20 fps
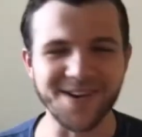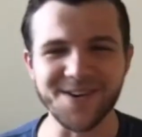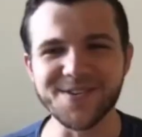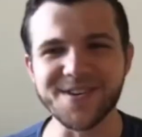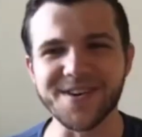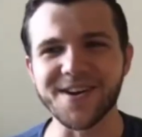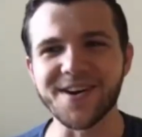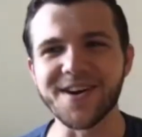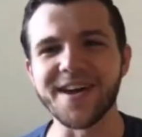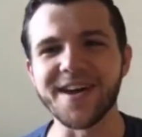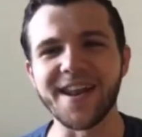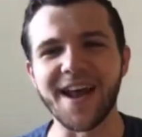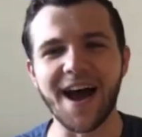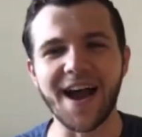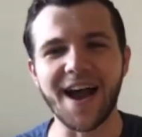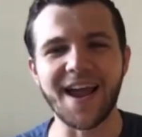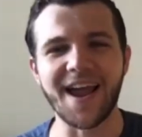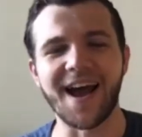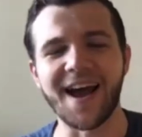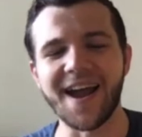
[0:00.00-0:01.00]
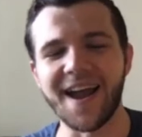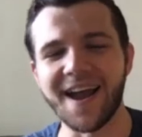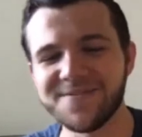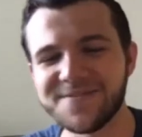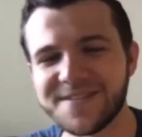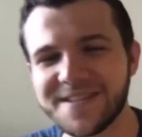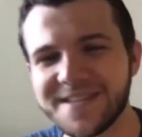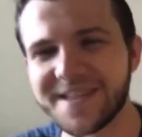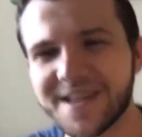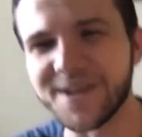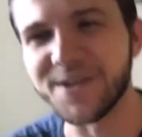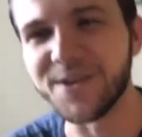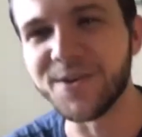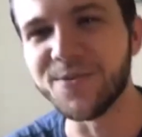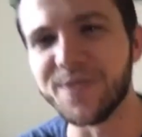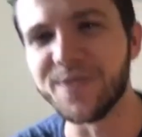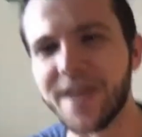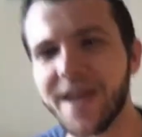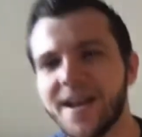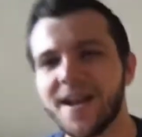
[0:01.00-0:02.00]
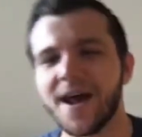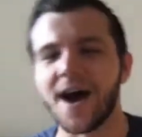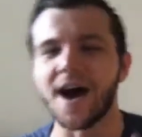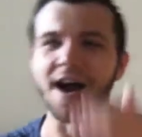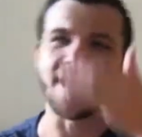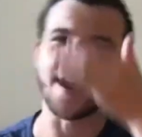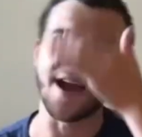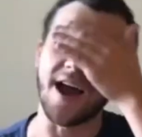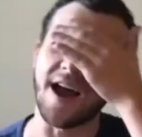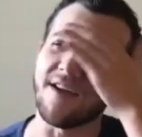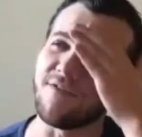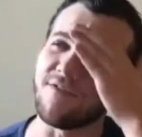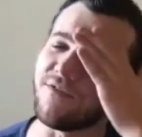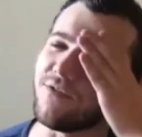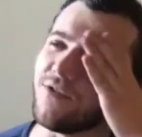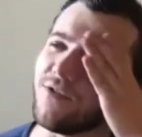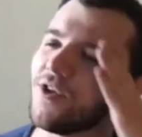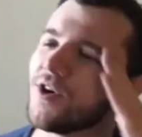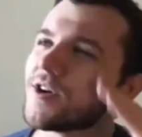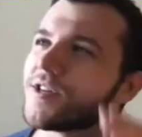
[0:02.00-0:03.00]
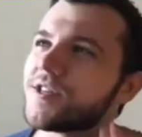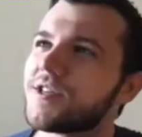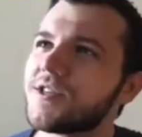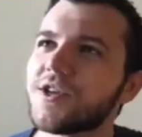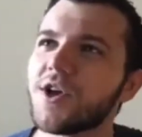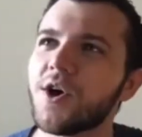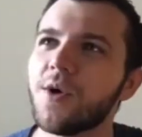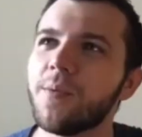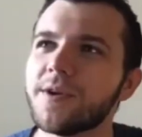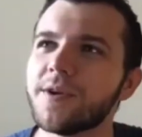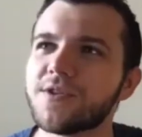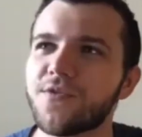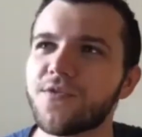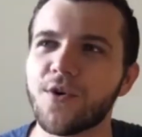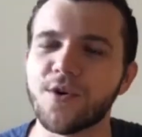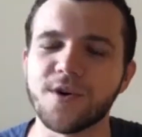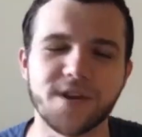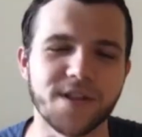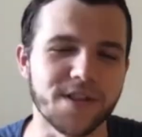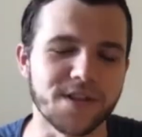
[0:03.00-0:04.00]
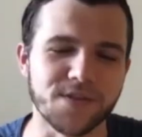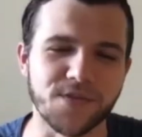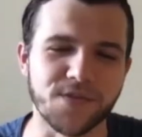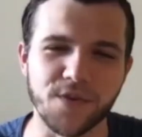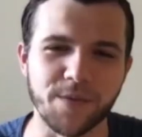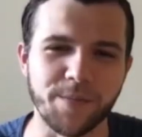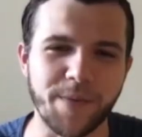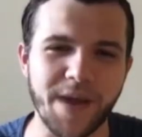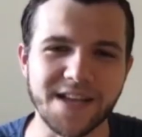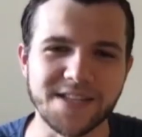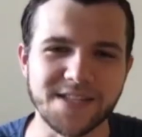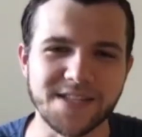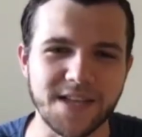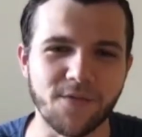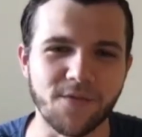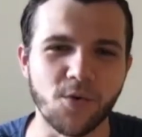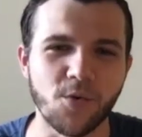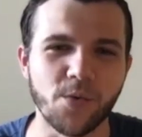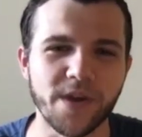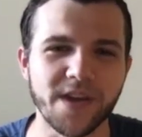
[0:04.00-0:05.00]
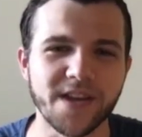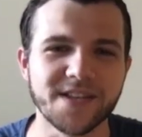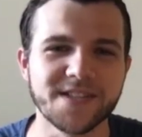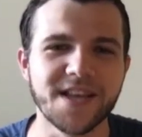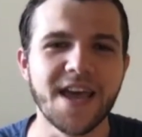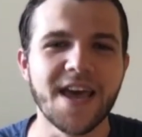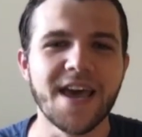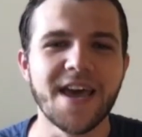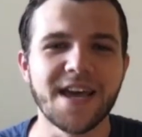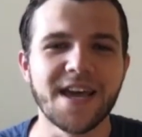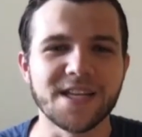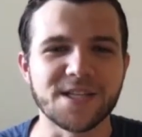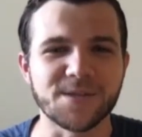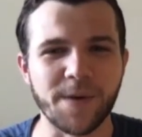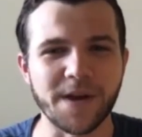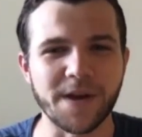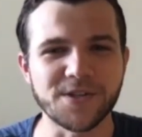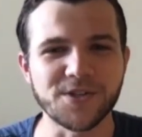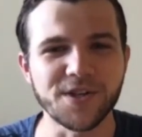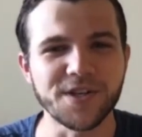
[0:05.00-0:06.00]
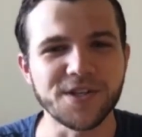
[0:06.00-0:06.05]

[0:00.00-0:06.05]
good. I, I have to tell you that I, I've looked so much forward to this for the past several weeks, especially